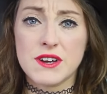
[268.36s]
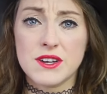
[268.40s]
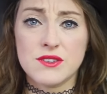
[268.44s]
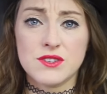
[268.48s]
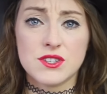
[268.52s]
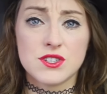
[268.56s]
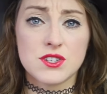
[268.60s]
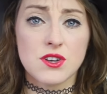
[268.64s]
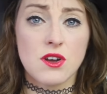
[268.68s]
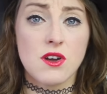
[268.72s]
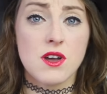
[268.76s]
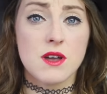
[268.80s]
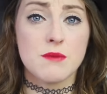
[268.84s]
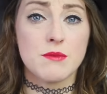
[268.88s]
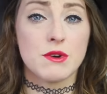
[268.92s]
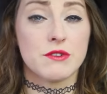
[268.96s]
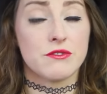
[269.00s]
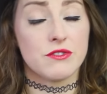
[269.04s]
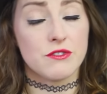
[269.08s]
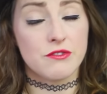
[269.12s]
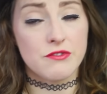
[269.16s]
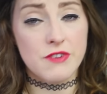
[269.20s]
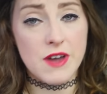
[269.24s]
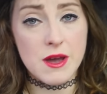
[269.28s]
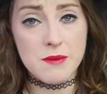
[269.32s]
around the time
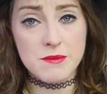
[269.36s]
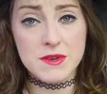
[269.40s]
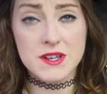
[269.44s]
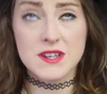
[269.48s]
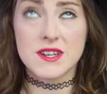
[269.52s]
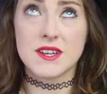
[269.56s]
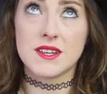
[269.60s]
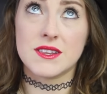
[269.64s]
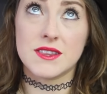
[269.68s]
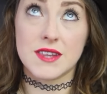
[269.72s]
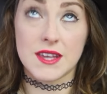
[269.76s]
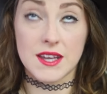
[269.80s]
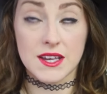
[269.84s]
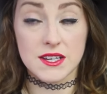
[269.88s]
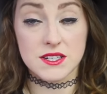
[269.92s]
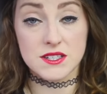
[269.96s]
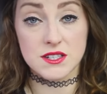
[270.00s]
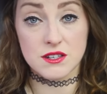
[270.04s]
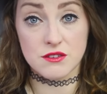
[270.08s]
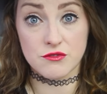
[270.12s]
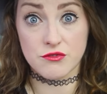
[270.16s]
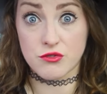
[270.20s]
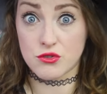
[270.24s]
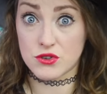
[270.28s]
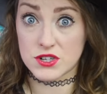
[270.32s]
of the famine in the
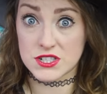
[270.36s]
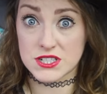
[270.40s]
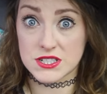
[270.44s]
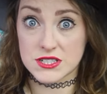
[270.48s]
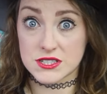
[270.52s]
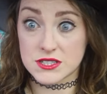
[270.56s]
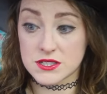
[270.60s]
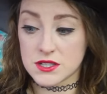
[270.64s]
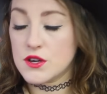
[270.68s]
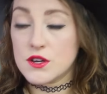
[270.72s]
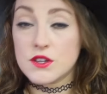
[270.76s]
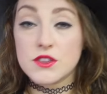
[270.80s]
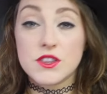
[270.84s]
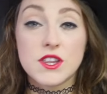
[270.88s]
eighteen forties.